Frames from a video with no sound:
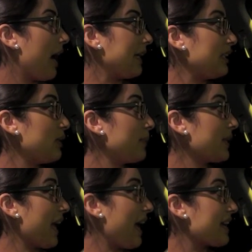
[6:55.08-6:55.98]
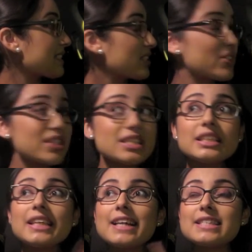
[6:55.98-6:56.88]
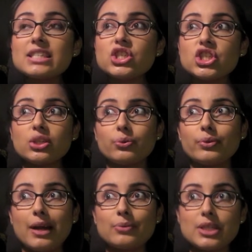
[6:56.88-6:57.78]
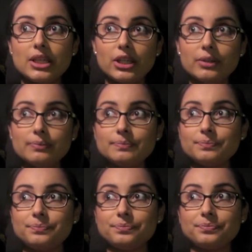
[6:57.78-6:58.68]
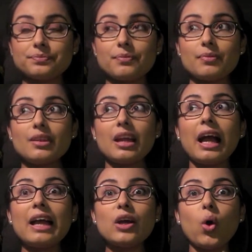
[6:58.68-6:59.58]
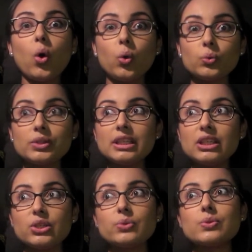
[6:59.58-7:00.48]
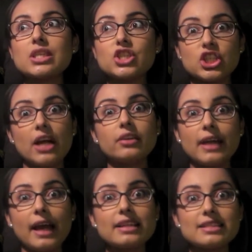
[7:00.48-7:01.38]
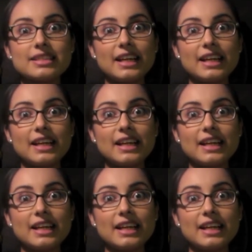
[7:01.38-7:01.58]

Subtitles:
I need to put gas. There isn't a gas station around here. I only use Shell gas,